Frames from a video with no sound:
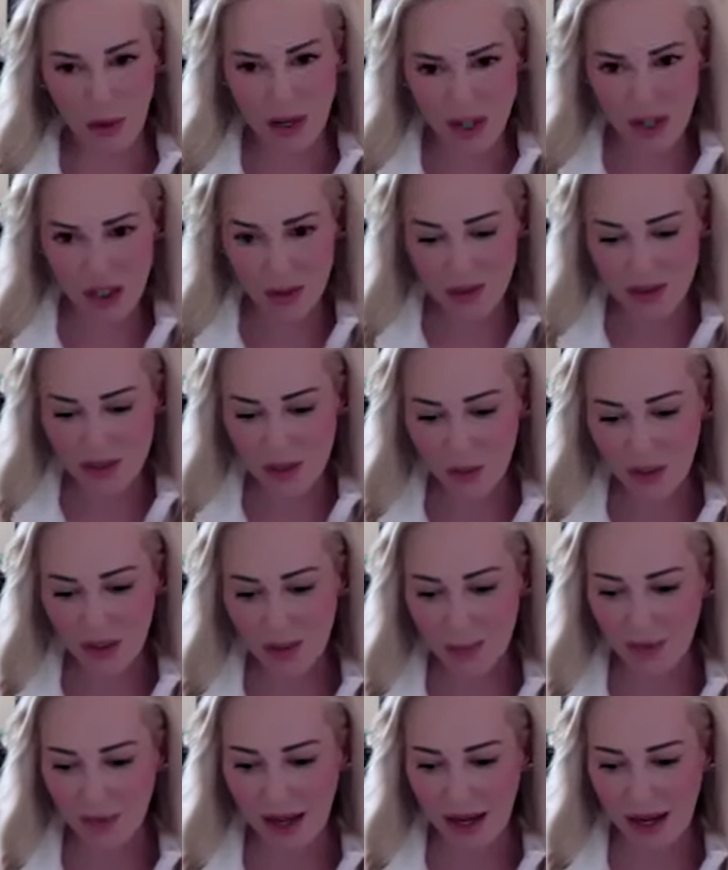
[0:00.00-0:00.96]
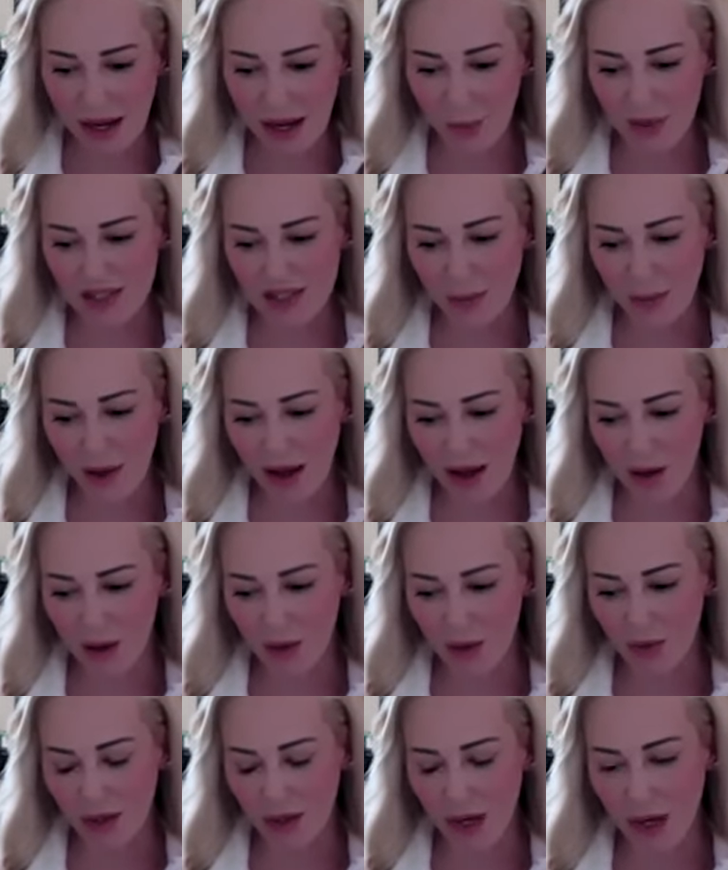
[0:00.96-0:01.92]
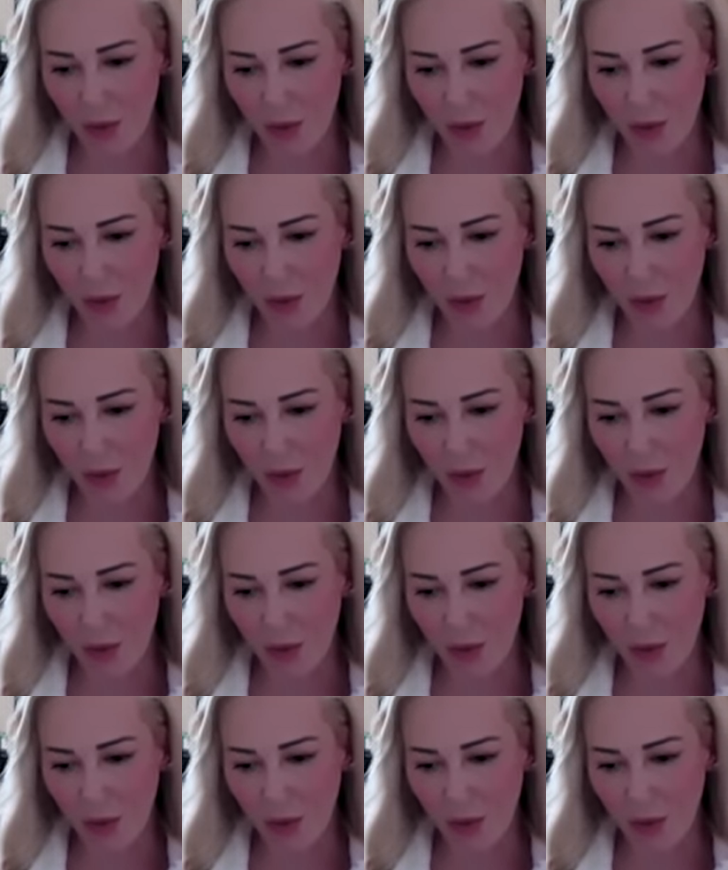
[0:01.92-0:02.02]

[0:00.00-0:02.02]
original screenplay was about